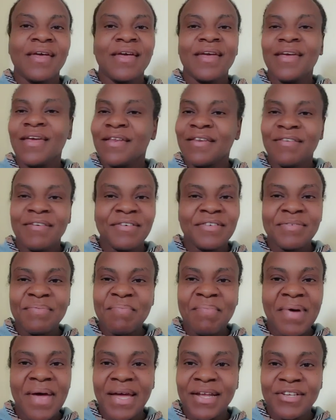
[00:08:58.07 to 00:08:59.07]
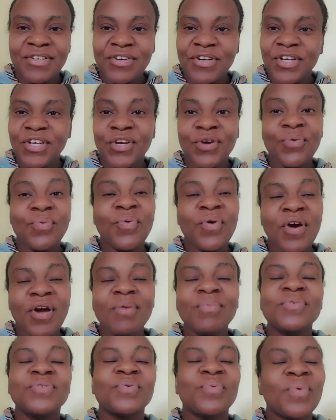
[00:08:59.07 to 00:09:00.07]
it doesn't matter. Your
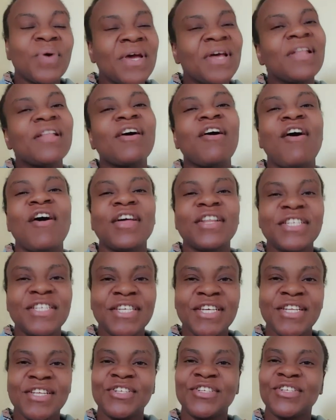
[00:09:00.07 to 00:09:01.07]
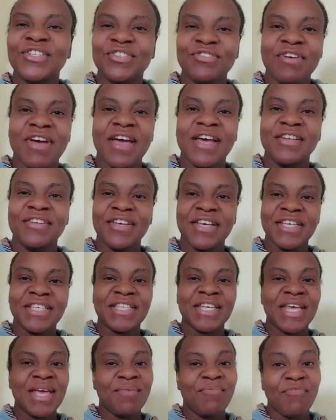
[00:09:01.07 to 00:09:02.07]
worms will continue to try to
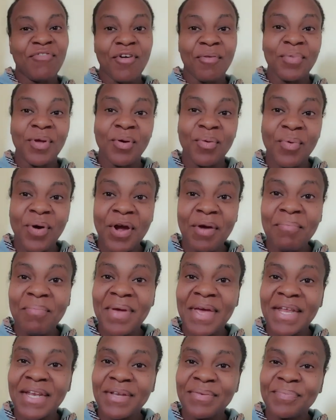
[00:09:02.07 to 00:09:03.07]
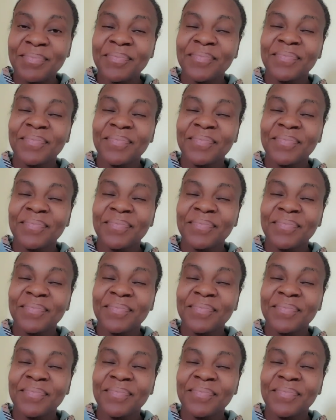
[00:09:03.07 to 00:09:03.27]
escape from your worm bin.